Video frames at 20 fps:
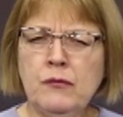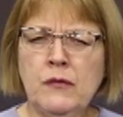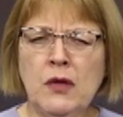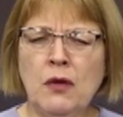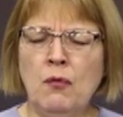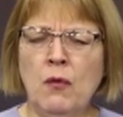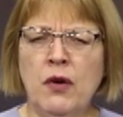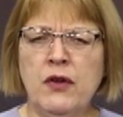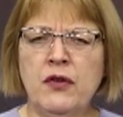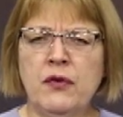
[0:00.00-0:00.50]

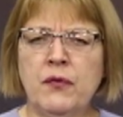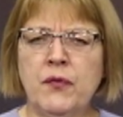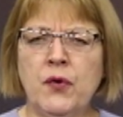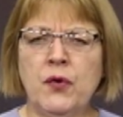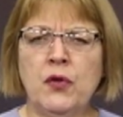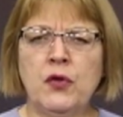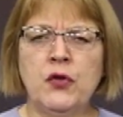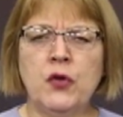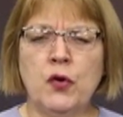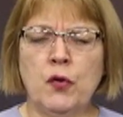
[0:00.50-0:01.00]

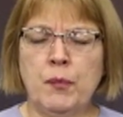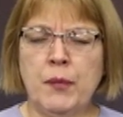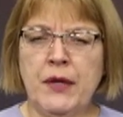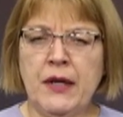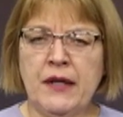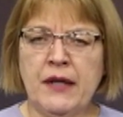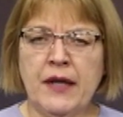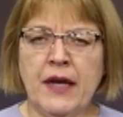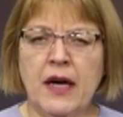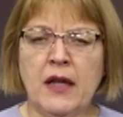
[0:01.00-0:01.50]
wonderful
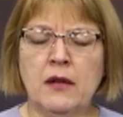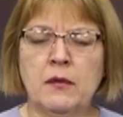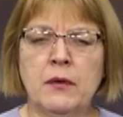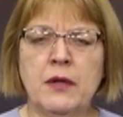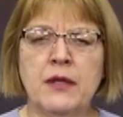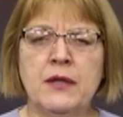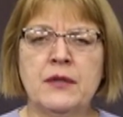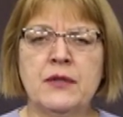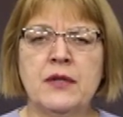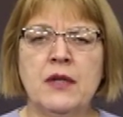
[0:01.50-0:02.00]
European
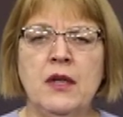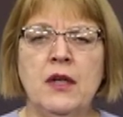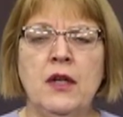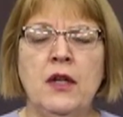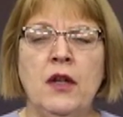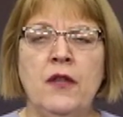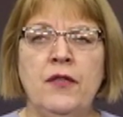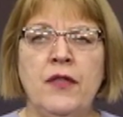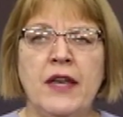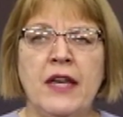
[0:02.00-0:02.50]
galleries.
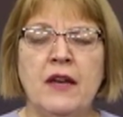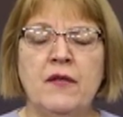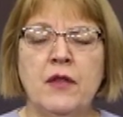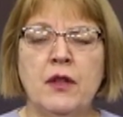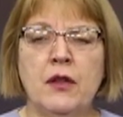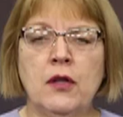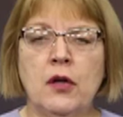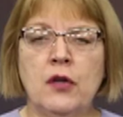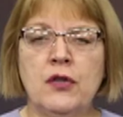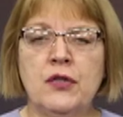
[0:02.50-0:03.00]
They have the
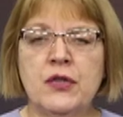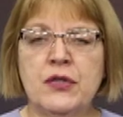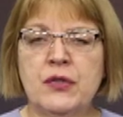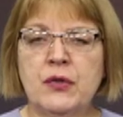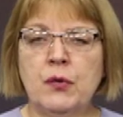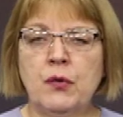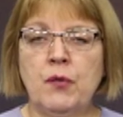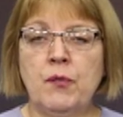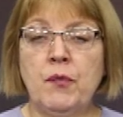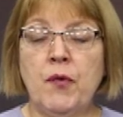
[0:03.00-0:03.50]
largest
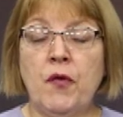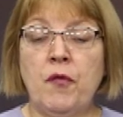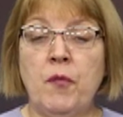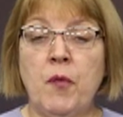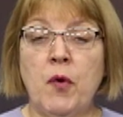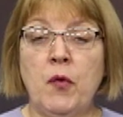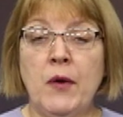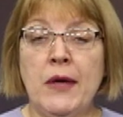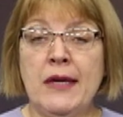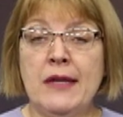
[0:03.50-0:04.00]
group of
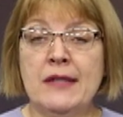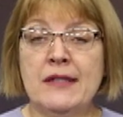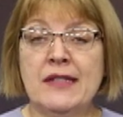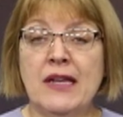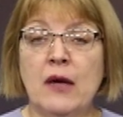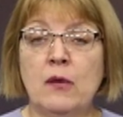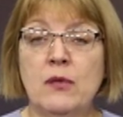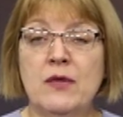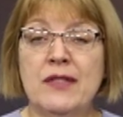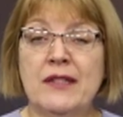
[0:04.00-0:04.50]
Monets
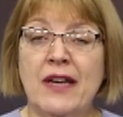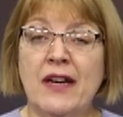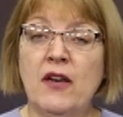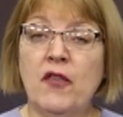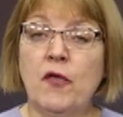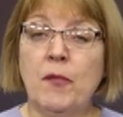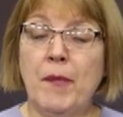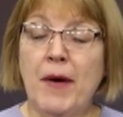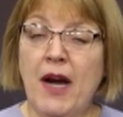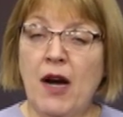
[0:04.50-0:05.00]
outside
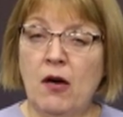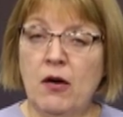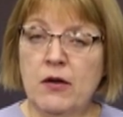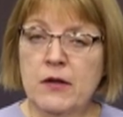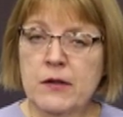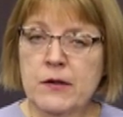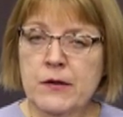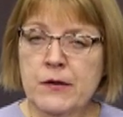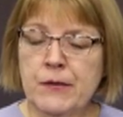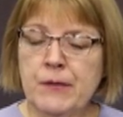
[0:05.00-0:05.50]
of
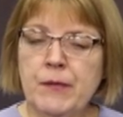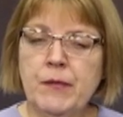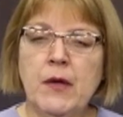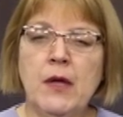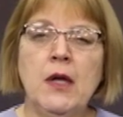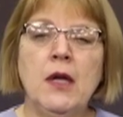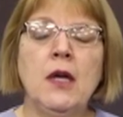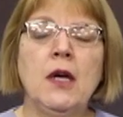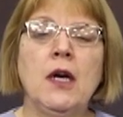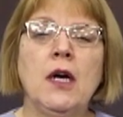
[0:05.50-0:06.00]
Paris.
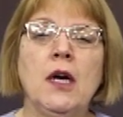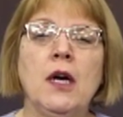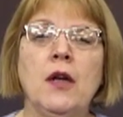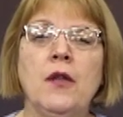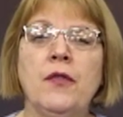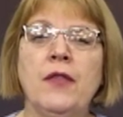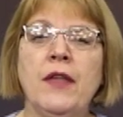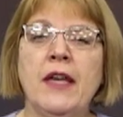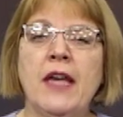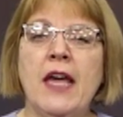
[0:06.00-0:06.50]
Uh,
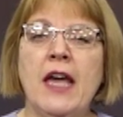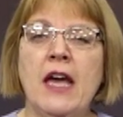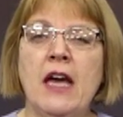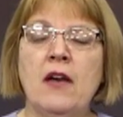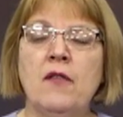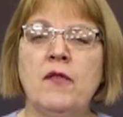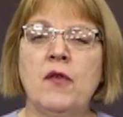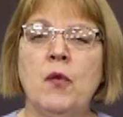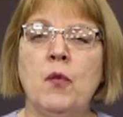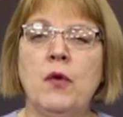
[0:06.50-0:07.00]
they
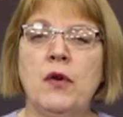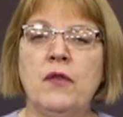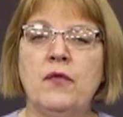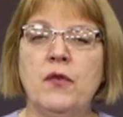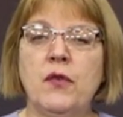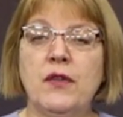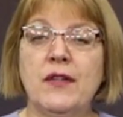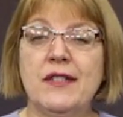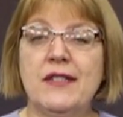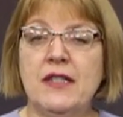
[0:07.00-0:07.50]
have a
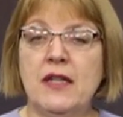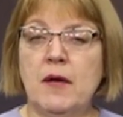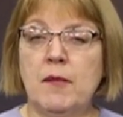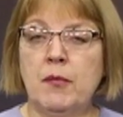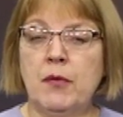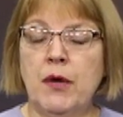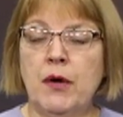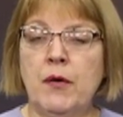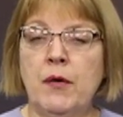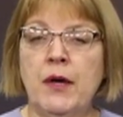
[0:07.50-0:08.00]
wonderful
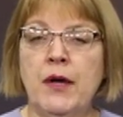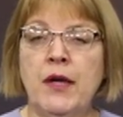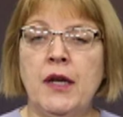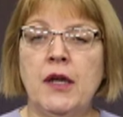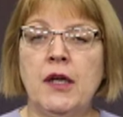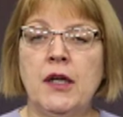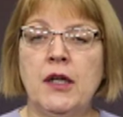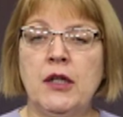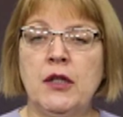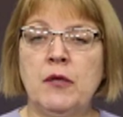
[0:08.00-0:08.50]
contemporary
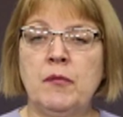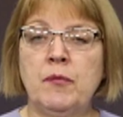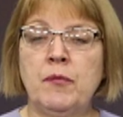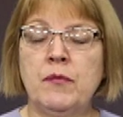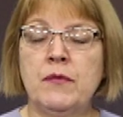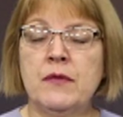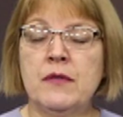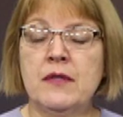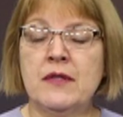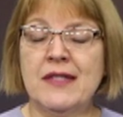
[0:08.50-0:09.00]
um,
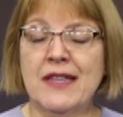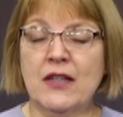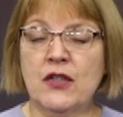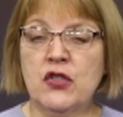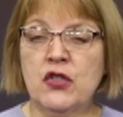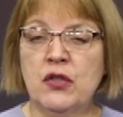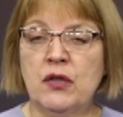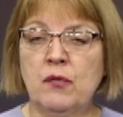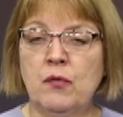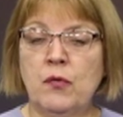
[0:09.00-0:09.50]

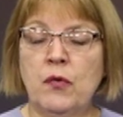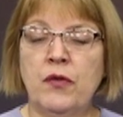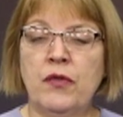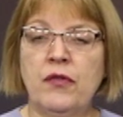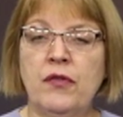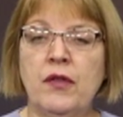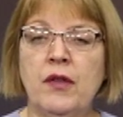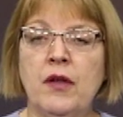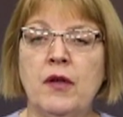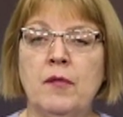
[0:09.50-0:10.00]
section
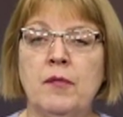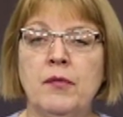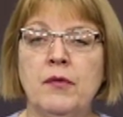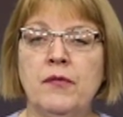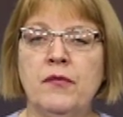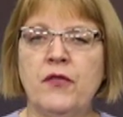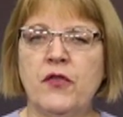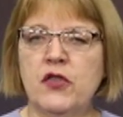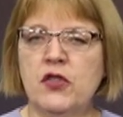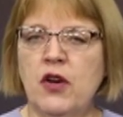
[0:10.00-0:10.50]
with uh,
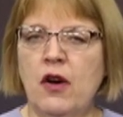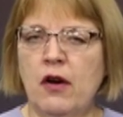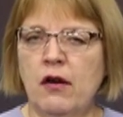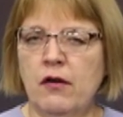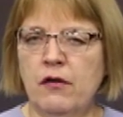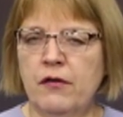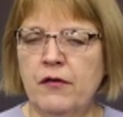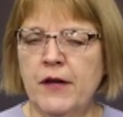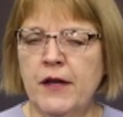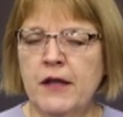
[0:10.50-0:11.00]

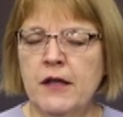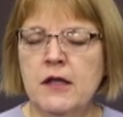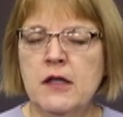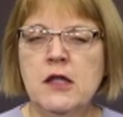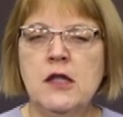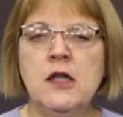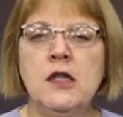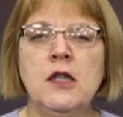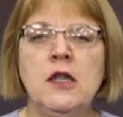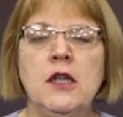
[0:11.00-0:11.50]
photography.
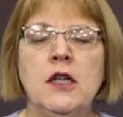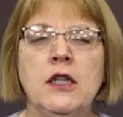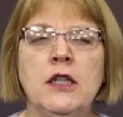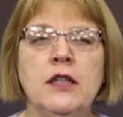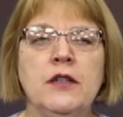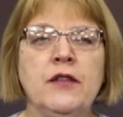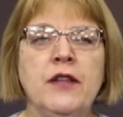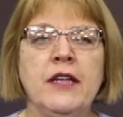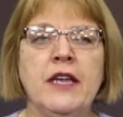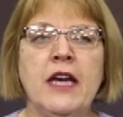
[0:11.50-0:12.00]
Uh,
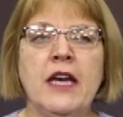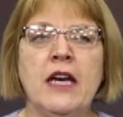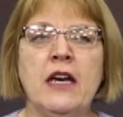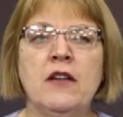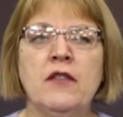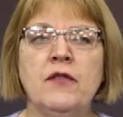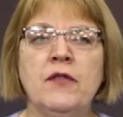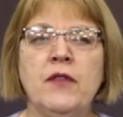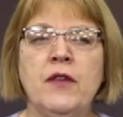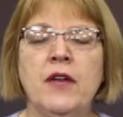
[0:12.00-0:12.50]
they
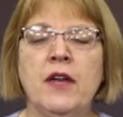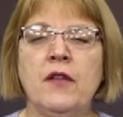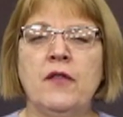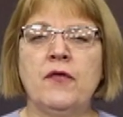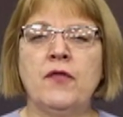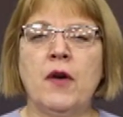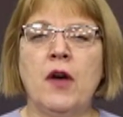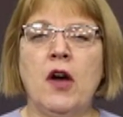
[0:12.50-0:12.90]
have uh, for